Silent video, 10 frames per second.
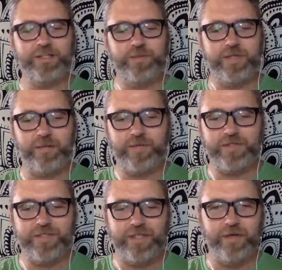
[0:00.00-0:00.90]
Elizabeth M.
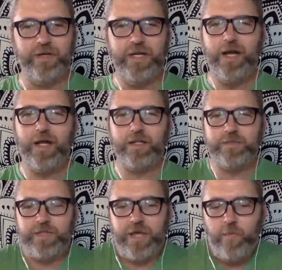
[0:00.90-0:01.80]
Castillo.
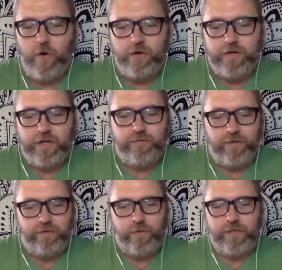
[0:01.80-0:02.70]
Elizabeth, I'm wondering if,
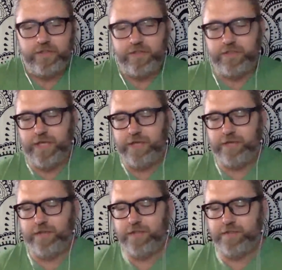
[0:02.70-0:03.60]
if we could just
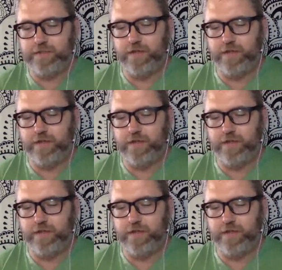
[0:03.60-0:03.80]
kick this,